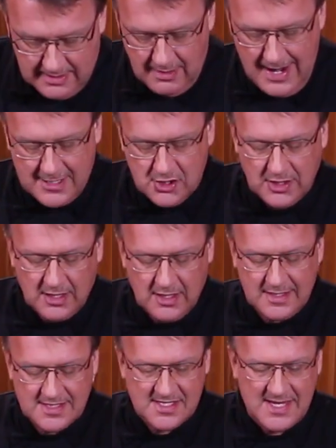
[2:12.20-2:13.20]
that are actually
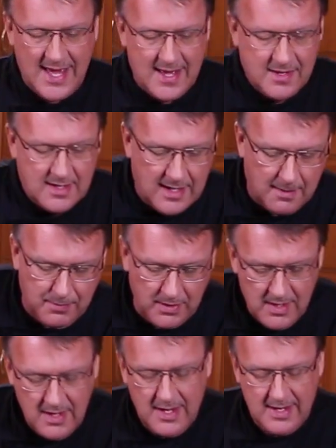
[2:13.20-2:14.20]
going to stand up
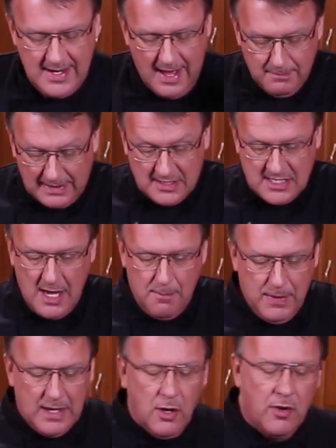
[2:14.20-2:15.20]
and not be
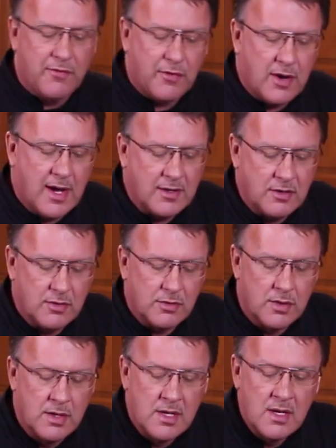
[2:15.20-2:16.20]
tipping over on you.